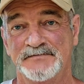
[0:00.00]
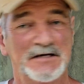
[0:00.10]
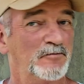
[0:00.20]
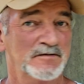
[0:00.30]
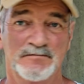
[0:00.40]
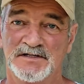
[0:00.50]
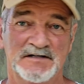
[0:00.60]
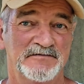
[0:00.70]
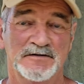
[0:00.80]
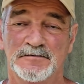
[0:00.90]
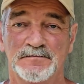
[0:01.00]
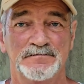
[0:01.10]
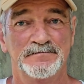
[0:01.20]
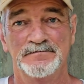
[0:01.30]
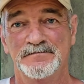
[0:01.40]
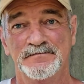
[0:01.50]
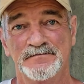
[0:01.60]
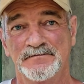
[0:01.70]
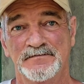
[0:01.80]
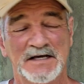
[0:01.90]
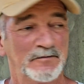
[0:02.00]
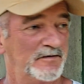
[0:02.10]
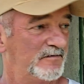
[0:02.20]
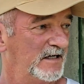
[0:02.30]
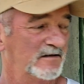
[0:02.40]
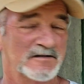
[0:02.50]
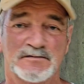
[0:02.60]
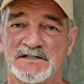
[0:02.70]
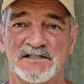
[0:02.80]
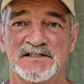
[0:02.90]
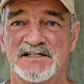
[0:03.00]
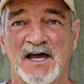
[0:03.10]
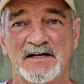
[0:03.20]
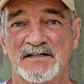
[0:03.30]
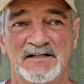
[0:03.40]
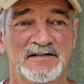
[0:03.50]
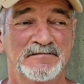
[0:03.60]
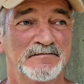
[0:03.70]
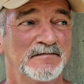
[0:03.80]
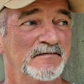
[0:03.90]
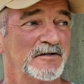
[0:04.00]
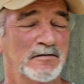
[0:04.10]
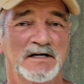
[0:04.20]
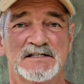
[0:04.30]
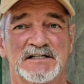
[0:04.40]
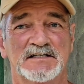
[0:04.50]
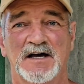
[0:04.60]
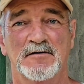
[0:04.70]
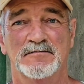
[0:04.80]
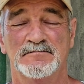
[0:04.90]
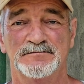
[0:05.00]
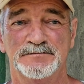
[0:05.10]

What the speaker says: they wouldn't believe you. They would think this was insanity. Crazy town.